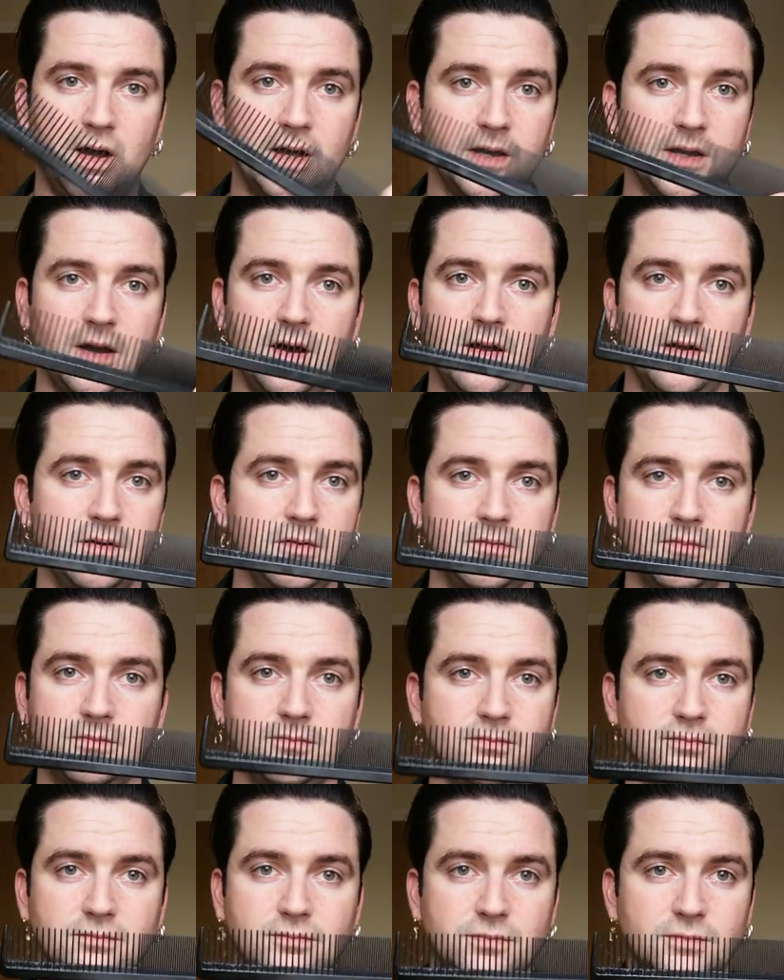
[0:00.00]
I can't
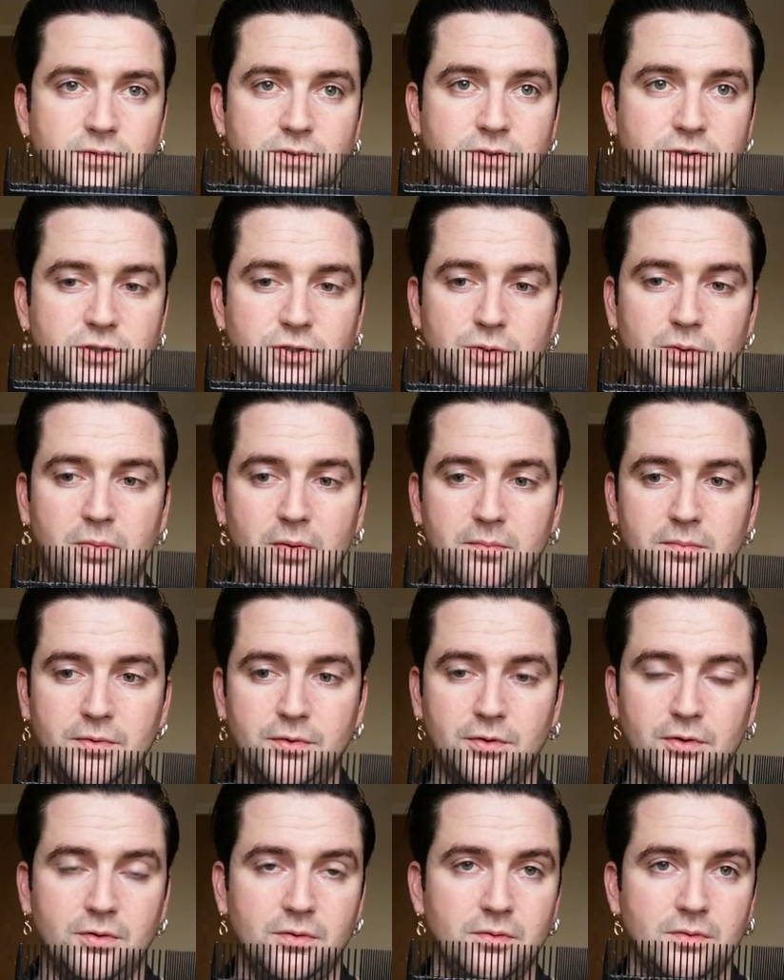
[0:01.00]
do a
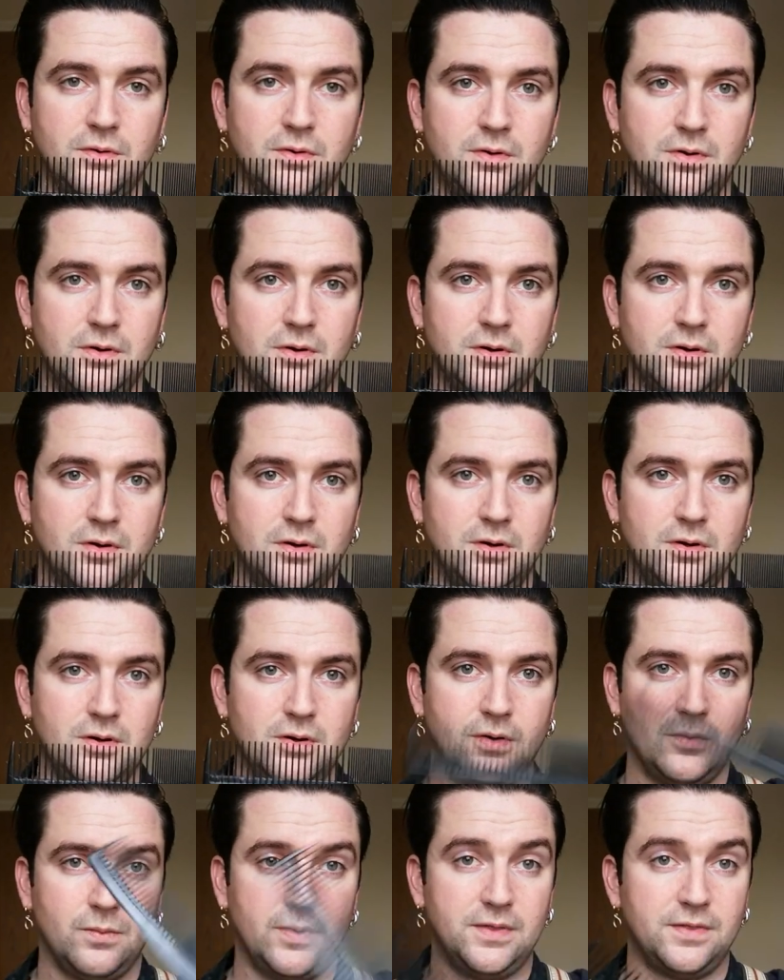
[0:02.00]
pompadour
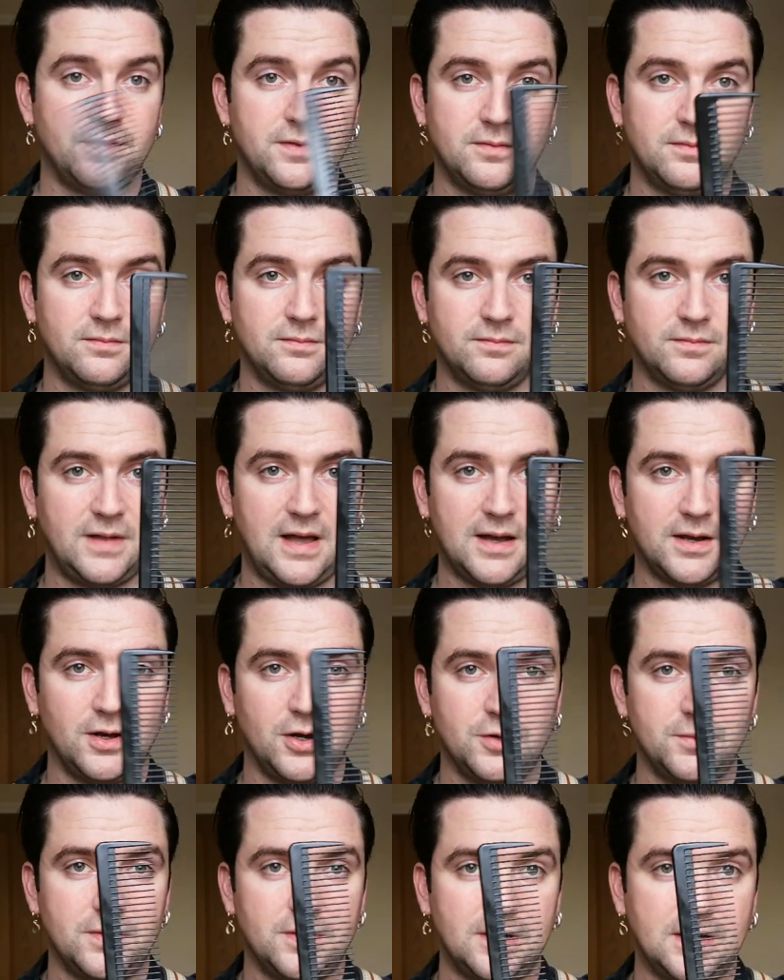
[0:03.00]
with that
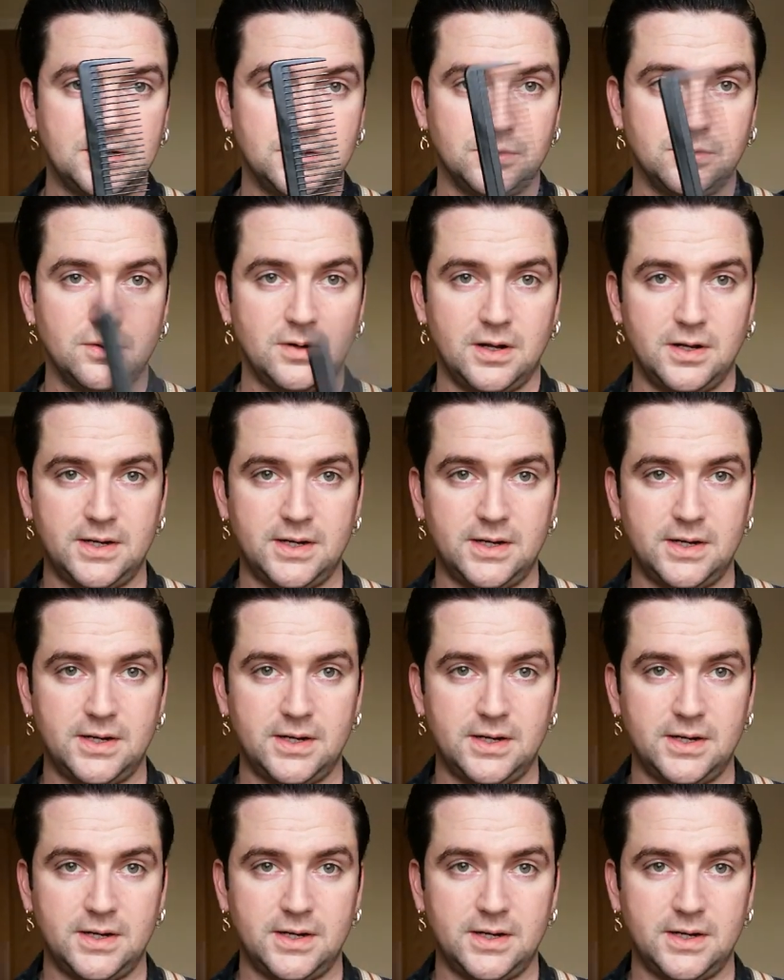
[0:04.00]
comb at all.